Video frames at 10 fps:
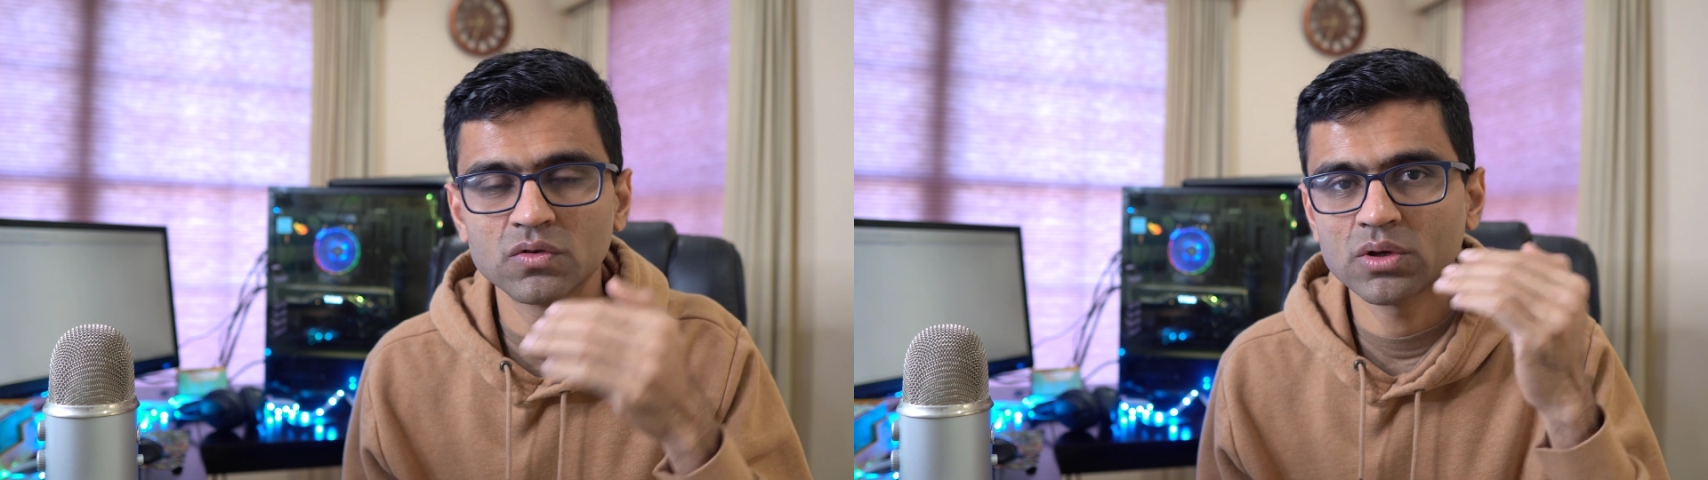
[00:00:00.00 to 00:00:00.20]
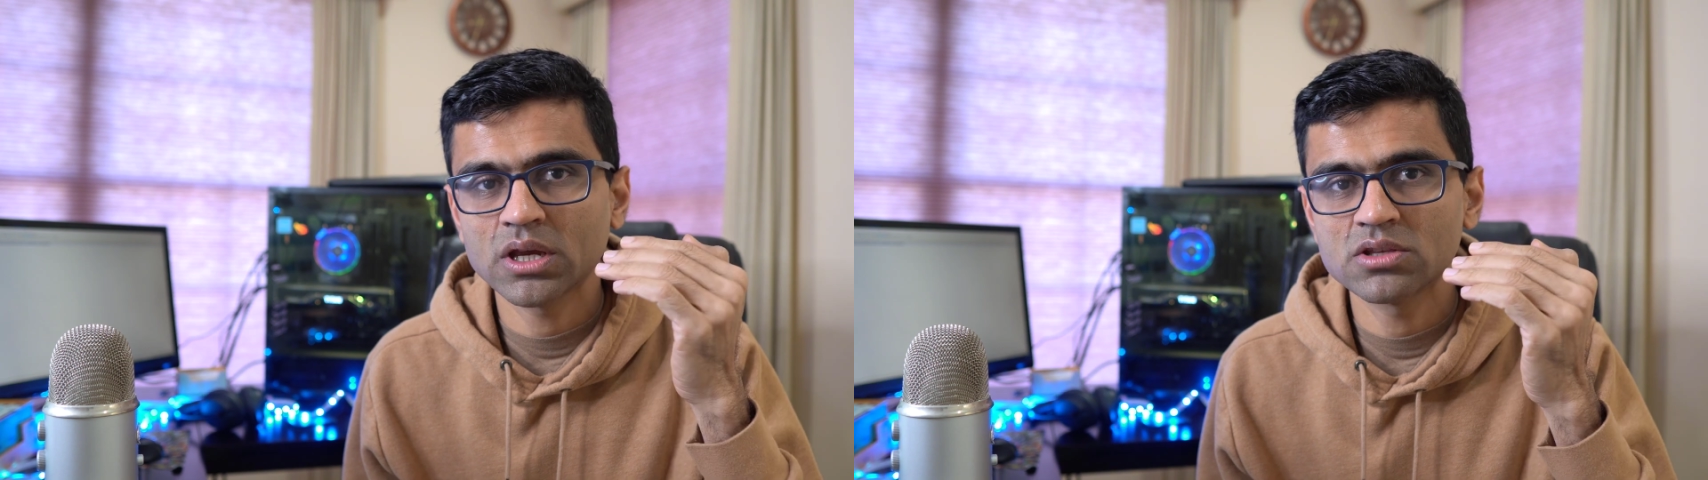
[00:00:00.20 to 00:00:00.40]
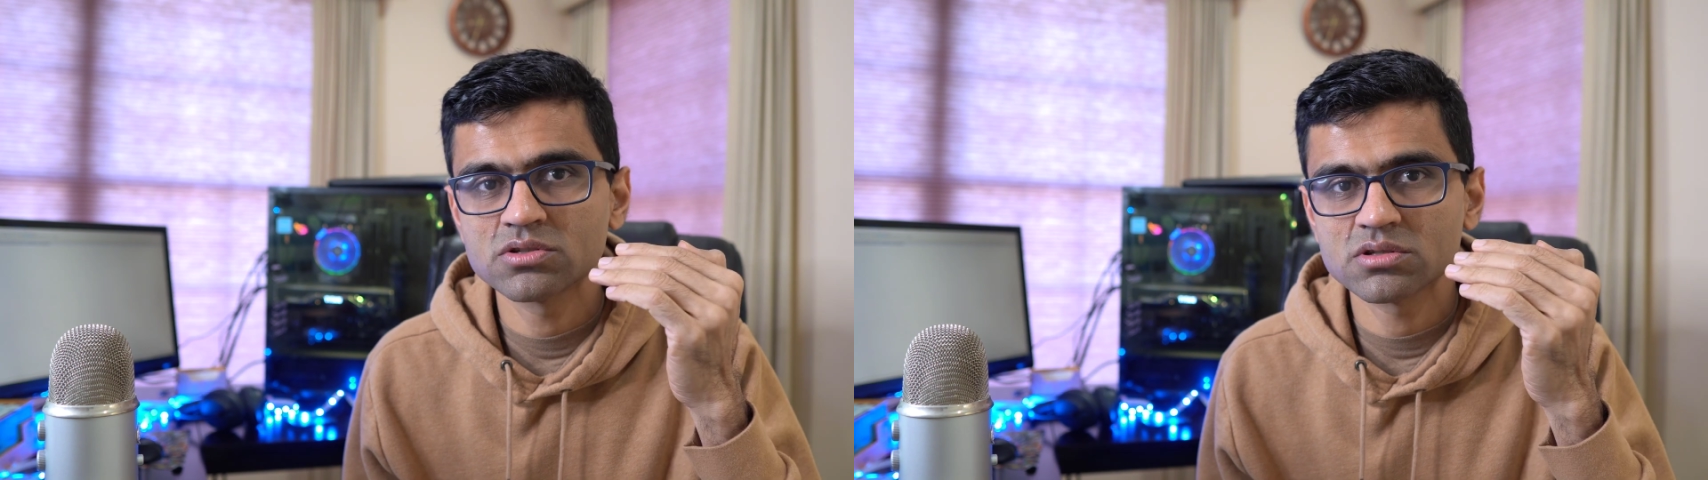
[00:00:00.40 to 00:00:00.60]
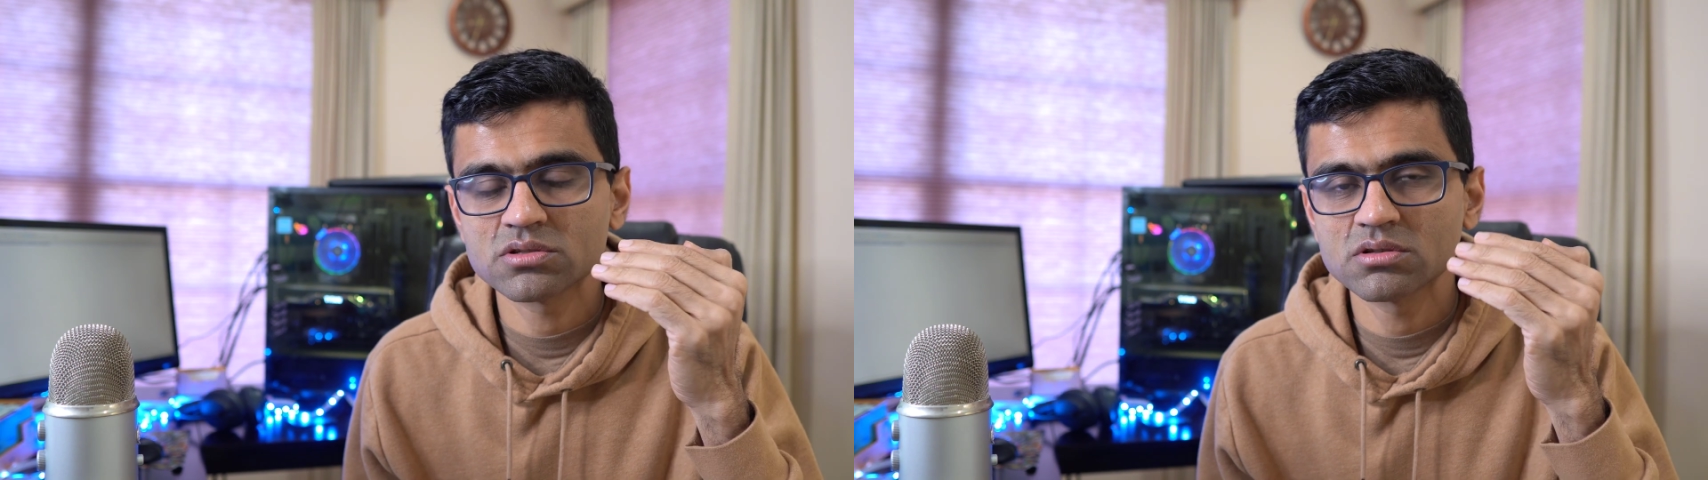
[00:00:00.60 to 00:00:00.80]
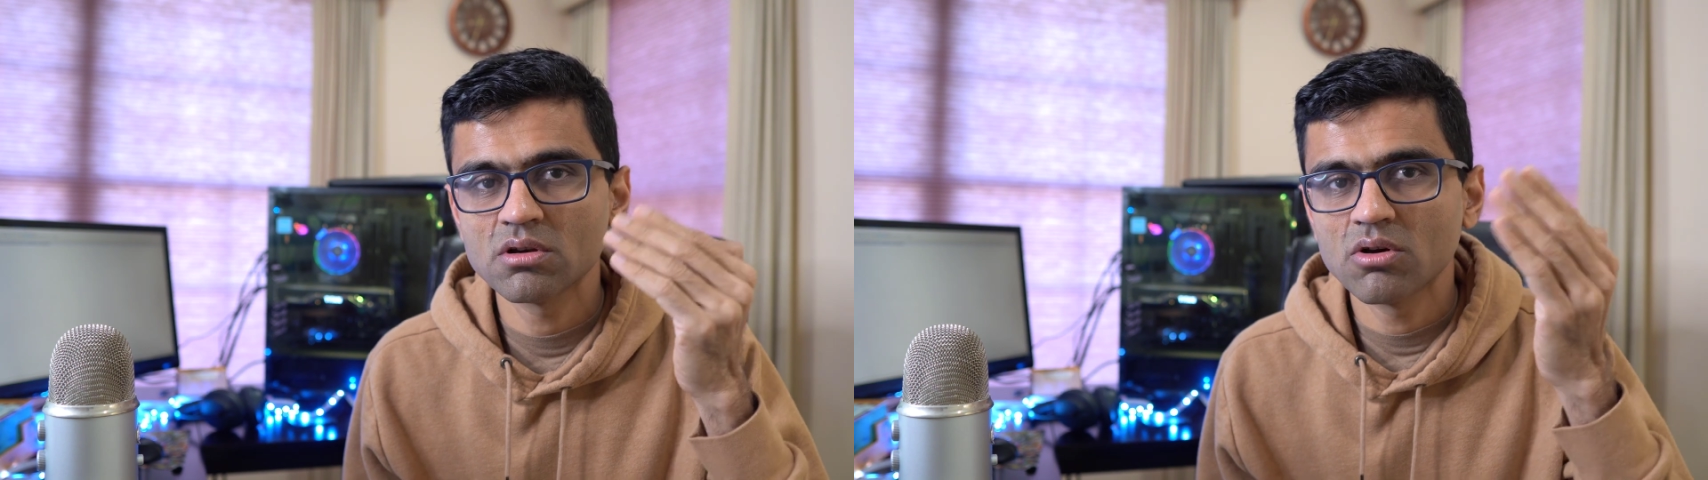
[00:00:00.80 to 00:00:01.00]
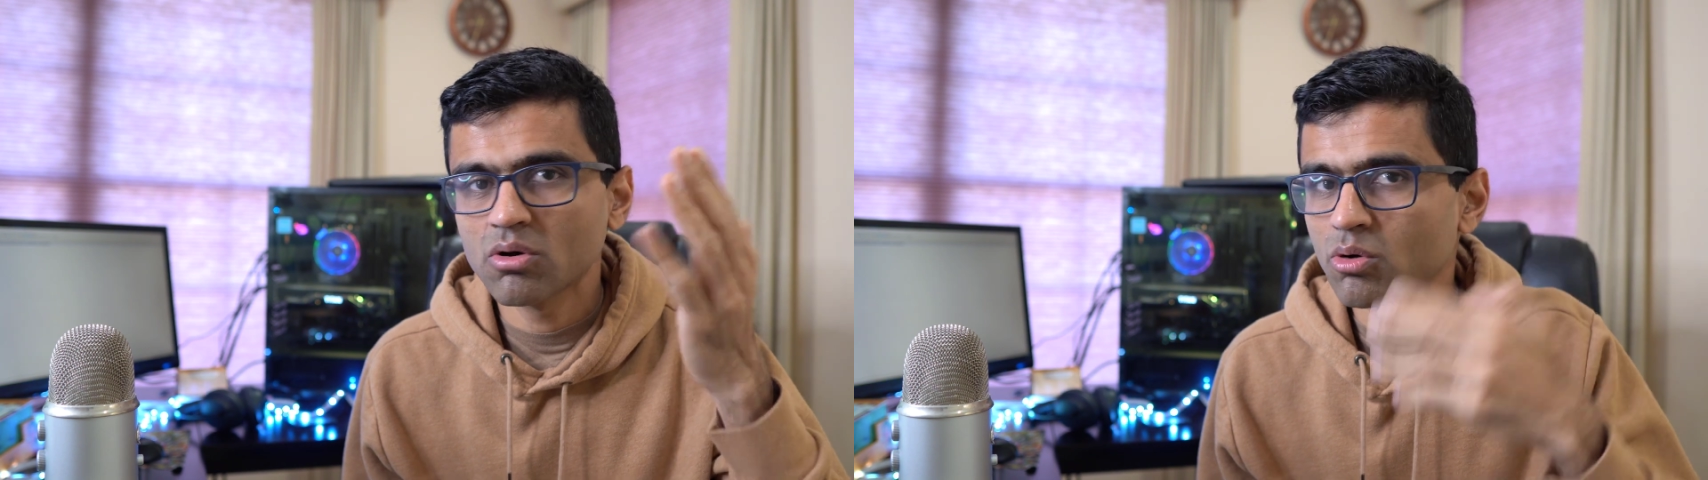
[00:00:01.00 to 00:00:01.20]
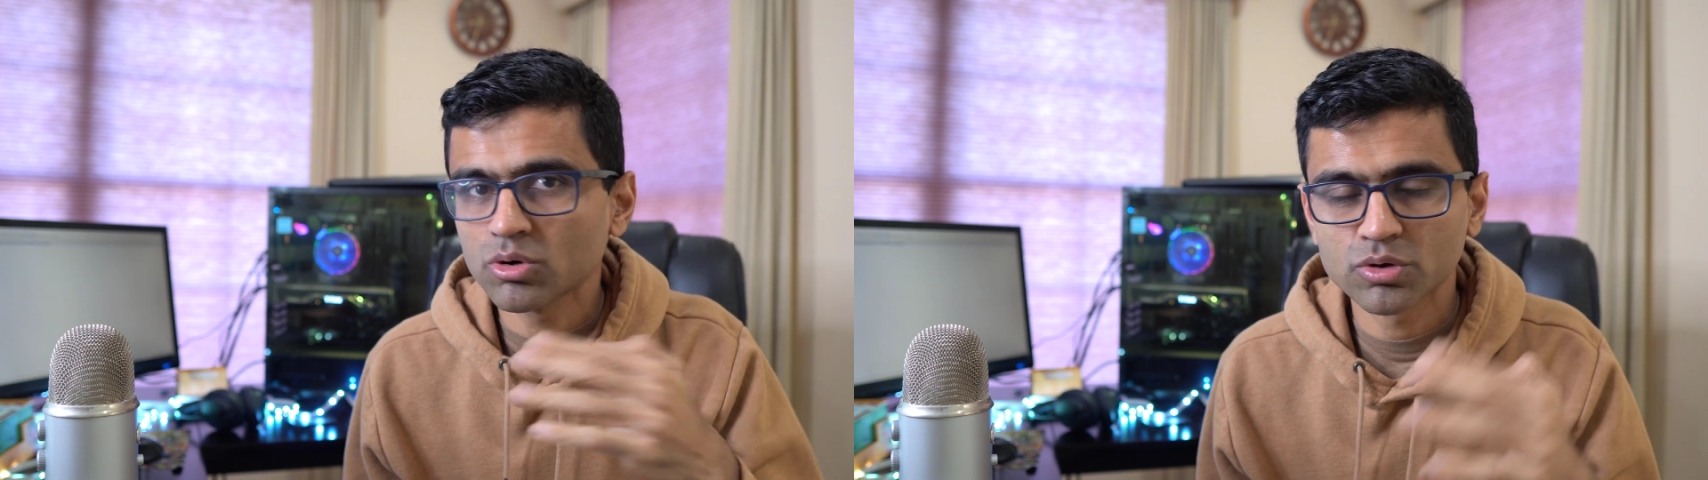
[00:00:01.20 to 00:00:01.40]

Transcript: you can just go